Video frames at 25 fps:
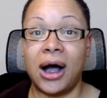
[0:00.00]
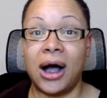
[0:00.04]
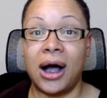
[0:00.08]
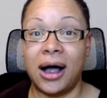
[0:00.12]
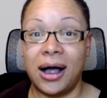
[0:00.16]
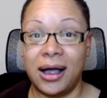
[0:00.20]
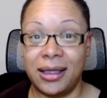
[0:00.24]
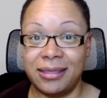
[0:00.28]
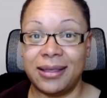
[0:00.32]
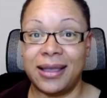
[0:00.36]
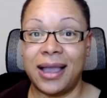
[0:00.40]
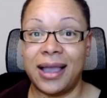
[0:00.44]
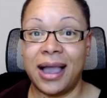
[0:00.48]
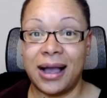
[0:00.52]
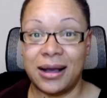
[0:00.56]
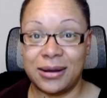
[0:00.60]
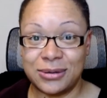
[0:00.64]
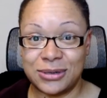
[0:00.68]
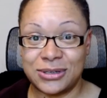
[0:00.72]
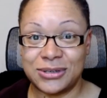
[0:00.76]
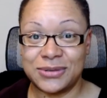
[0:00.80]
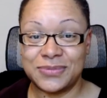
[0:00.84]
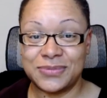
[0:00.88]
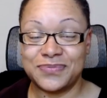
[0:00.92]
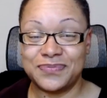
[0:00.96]
on the
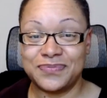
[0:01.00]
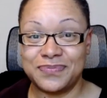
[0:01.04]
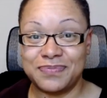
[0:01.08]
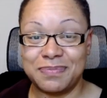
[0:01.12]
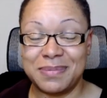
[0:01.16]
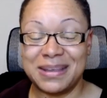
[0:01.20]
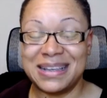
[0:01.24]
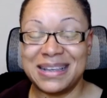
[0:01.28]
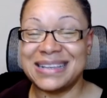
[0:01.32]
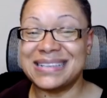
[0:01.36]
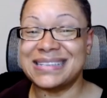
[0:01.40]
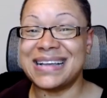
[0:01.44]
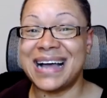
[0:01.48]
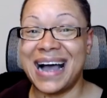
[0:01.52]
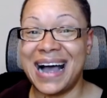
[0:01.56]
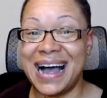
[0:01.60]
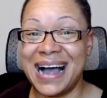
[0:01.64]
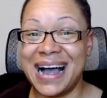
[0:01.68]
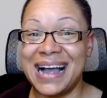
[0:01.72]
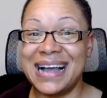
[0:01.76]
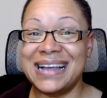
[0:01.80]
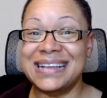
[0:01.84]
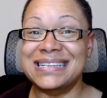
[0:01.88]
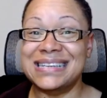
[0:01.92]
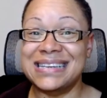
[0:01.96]
couch because
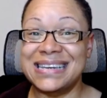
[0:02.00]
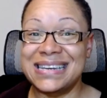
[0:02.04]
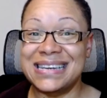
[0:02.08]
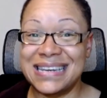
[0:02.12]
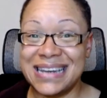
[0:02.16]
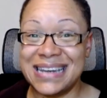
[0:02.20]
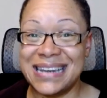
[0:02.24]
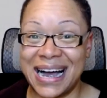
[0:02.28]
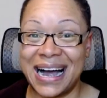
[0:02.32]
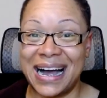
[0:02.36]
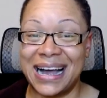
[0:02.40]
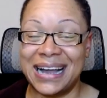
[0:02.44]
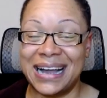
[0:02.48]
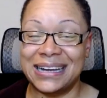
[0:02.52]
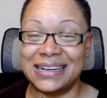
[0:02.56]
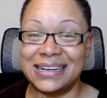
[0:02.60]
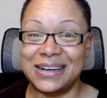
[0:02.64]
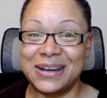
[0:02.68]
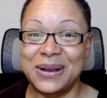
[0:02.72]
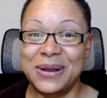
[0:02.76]
I did not